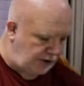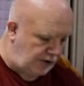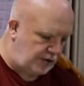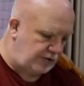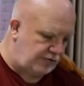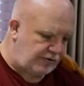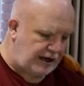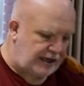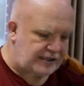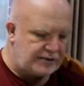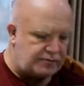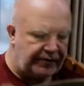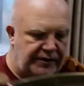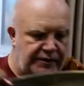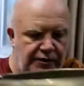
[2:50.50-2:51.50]
can rest
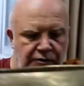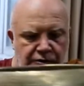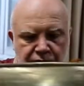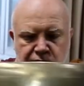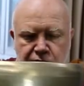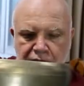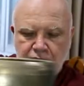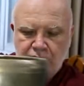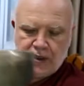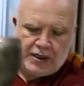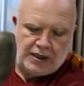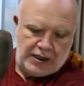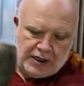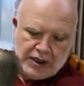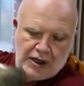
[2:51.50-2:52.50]
with your
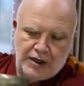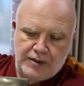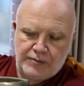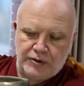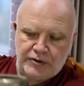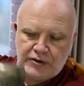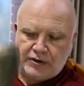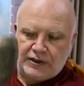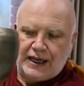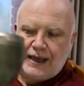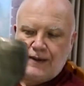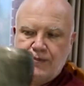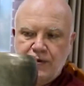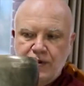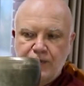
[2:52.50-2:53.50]
arm on your
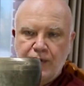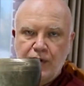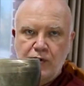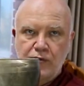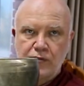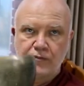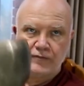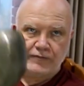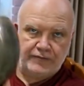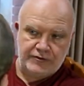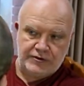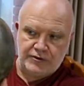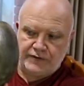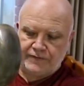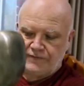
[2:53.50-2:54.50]
lap and the bowl
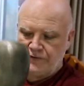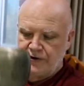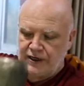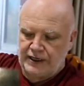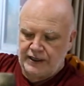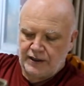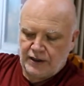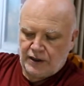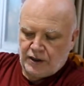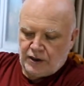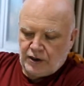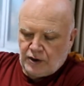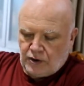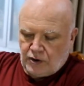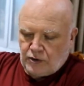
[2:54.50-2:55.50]
sort of free,
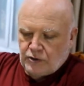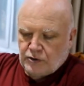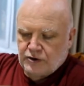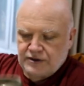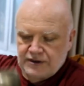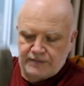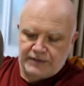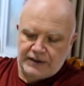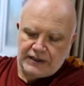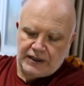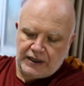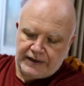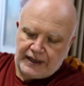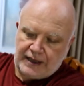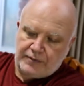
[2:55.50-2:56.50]
or something
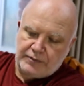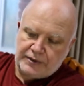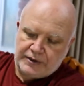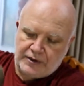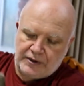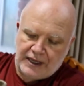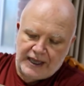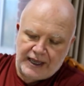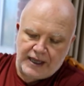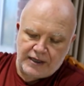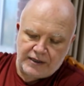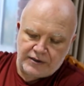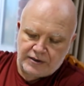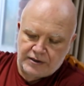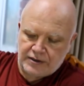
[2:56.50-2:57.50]
like that with your
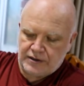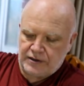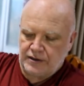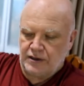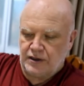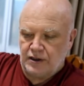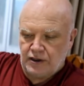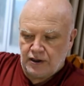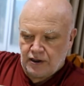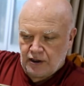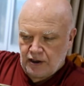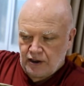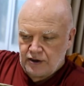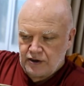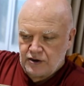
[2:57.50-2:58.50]
hand
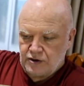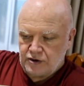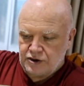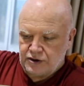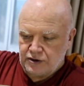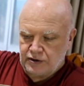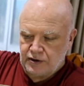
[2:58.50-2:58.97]
and a cushion.